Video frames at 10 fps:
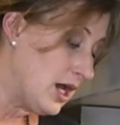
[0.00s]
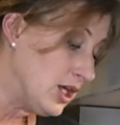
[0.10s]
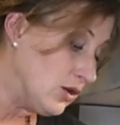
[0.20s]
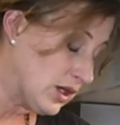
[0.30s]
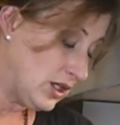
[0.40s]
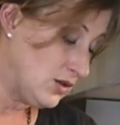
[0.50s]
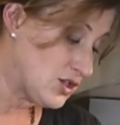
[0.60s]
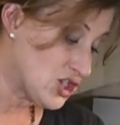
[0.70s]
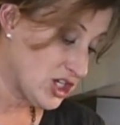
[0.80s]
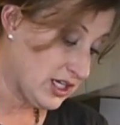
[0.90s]
you can
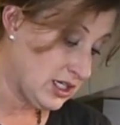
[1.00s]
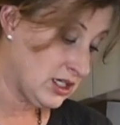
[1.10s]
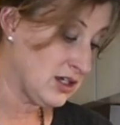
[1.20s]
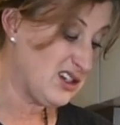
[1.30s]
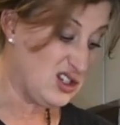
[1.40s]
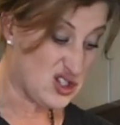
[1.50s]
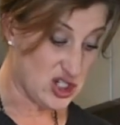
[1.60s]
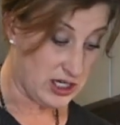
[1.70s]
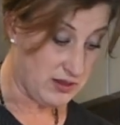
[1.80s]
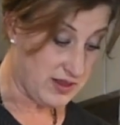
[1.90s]
use chicken
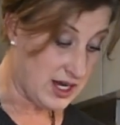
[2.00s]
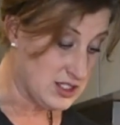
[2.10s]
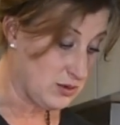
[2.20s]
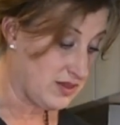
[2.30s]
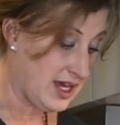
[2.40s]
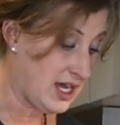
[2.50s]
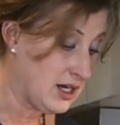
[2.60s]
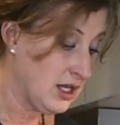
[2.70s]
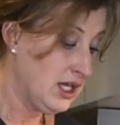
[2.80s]
thighs with that.